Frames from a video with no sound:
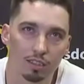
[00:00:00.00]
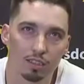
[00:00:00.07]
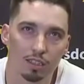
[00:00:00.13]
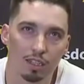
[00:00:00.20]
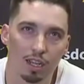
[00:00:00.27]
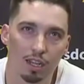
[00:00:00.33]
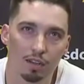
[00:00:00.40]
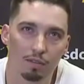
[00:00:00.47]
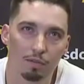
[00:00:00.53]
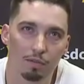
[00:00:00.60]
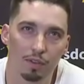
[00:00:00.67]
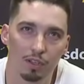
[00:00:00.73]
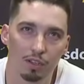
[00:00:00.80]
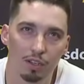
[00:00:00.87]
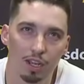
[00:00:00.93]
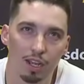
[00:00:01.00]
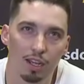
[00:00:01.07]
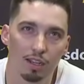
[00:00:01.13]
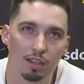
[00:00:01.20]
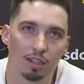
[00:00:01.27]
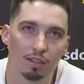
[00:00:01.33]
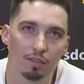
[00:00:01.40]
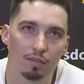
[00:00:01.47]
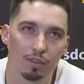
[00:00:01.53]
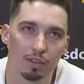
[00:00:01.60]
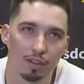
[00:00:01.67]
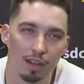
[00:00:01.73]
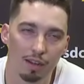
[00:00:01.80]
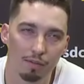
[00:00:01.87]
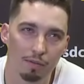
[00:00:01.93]
to kind of feel that
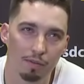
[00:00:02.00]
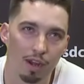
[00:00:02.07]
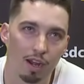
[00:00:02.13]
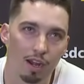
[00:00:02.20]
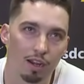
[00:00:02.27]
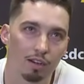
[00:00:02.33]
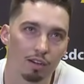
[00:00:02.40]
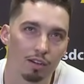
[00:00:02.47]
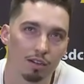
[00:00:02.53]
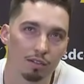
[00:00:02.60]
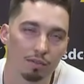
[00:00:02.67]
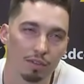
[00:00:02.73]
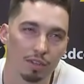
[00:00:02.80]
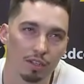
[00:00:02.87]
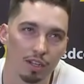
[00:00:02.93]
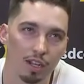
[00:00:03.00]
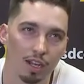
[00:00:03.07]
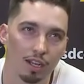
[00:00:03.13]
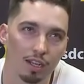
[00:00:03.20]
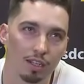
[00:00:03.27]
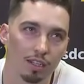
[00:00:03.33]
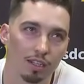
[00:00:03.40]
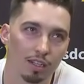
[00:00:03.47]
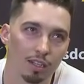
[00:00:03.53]
fire, feel that,